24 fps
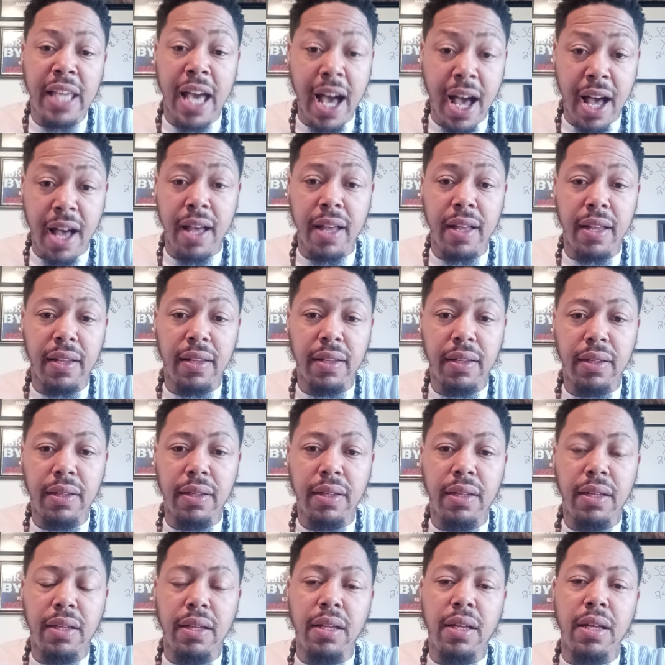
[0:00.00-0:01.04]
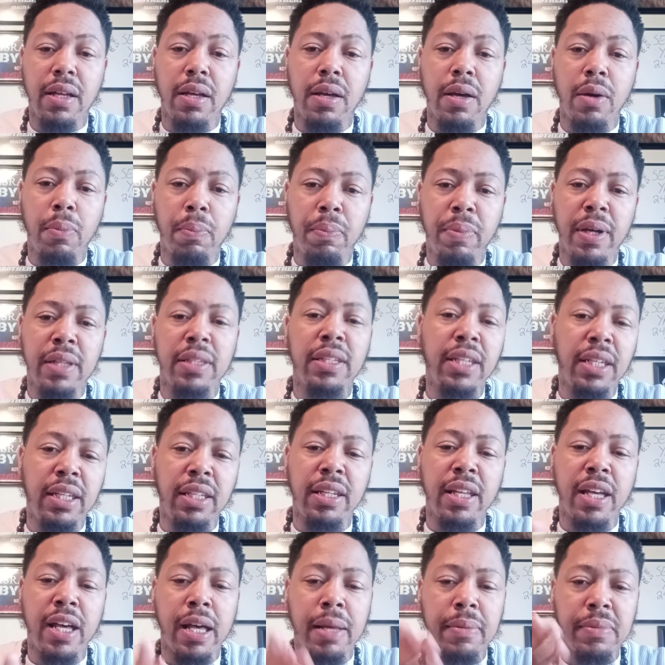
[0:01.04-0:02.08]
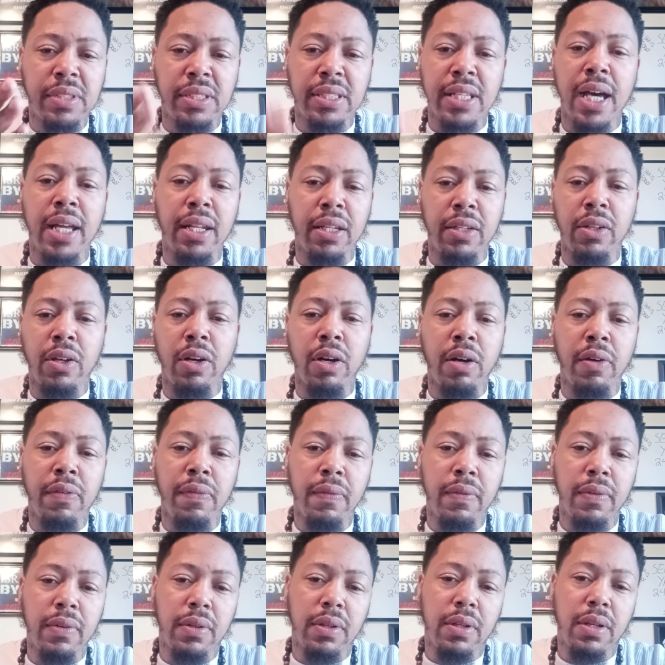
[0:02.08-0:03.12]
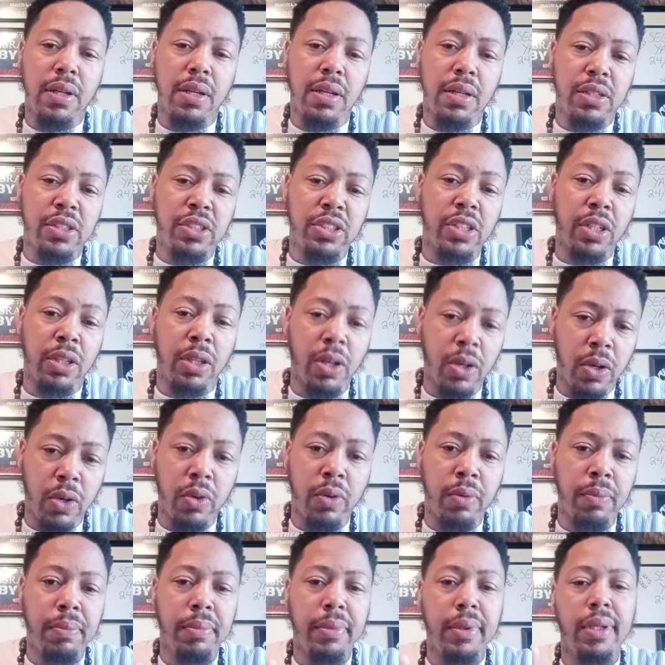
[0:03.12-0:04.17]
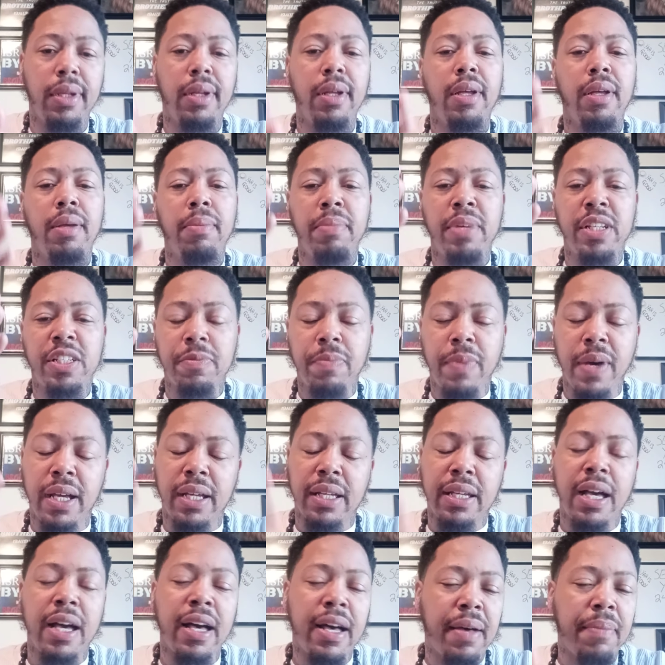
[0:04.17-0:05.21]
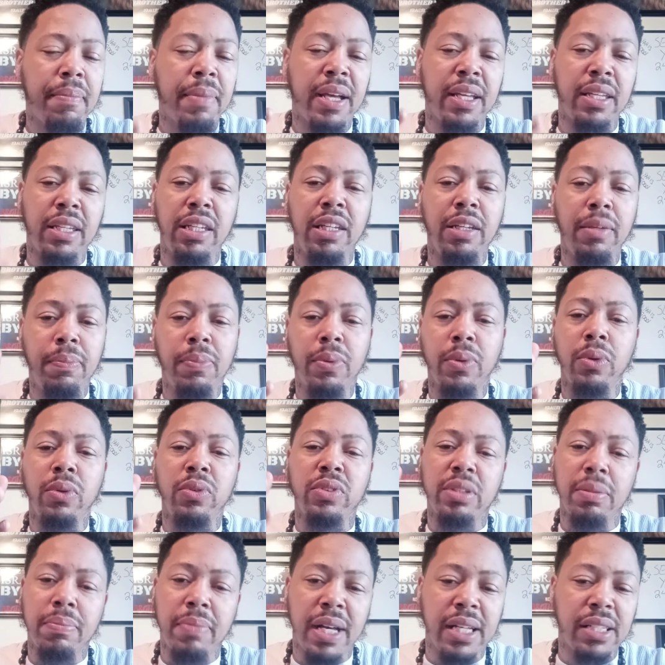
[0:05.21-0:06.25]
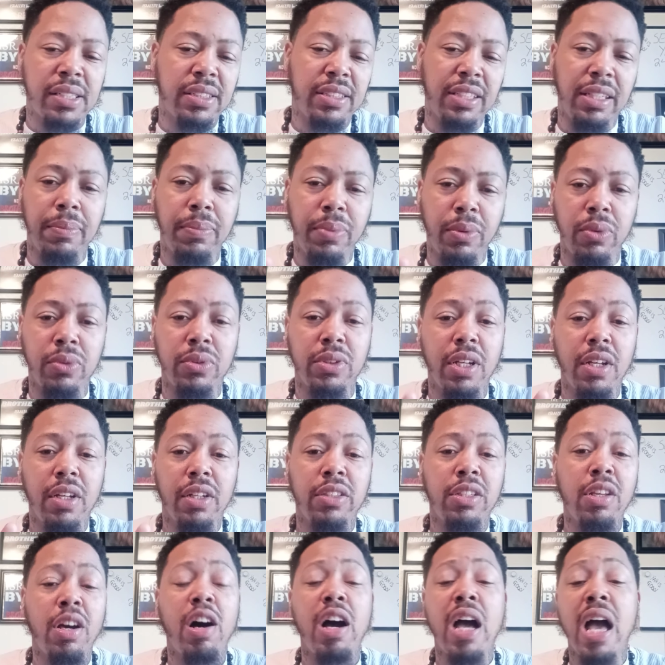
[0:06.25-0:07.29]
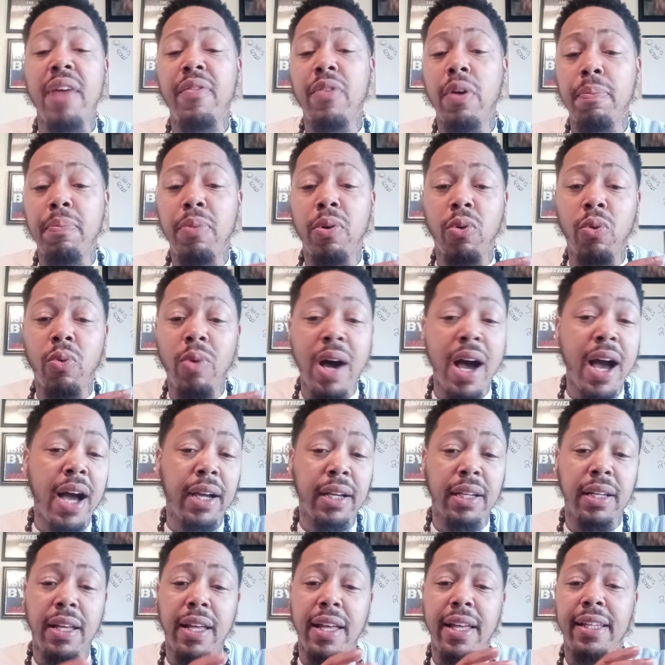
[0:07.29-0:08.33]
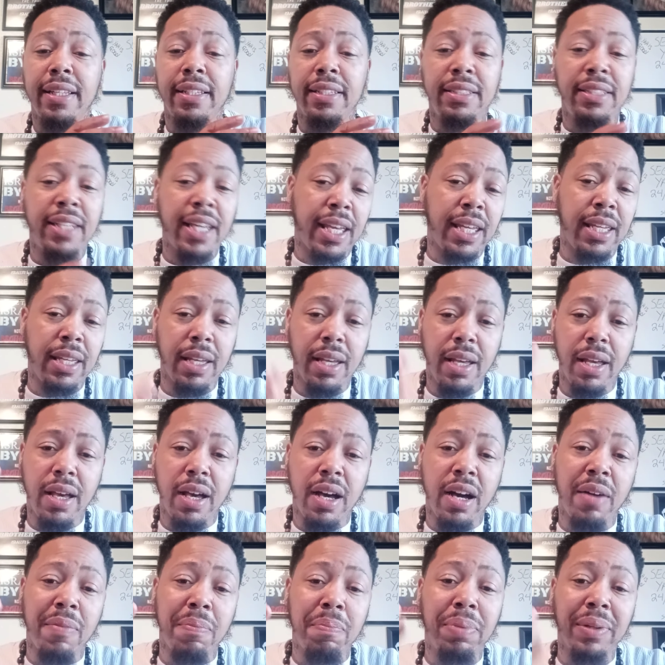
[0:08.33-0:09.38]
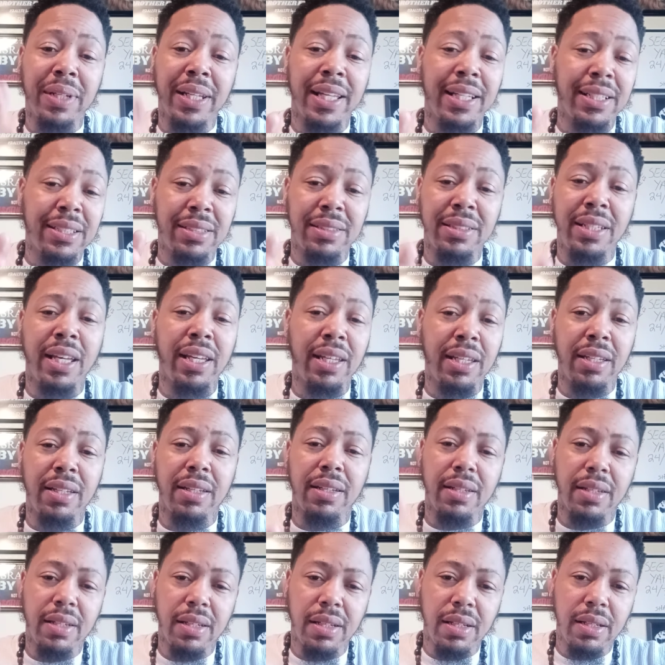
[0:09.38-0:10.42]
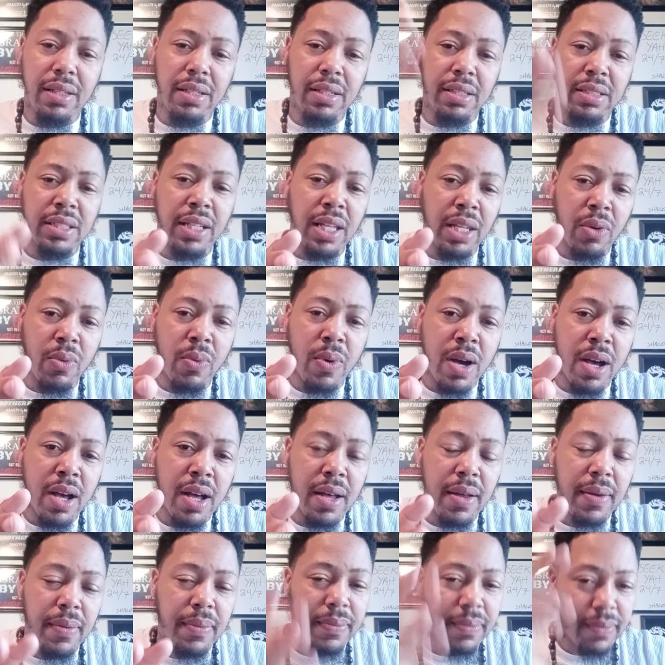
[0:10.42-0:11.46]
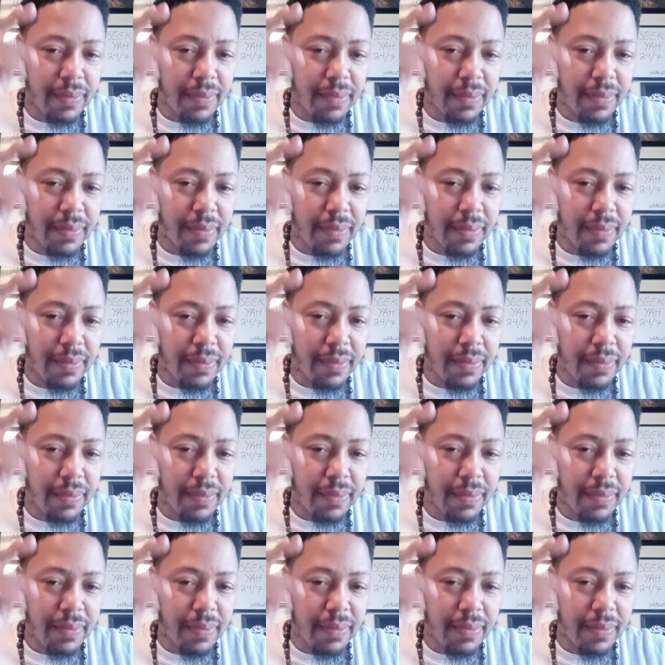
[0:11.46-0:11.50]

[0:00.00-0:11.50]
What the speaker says: Yah. Brother Enam signing off. Shalom. Mishpachah, my Hebrews and my Shebrews. Y'all have a Barak day. A blessed day. Shalom.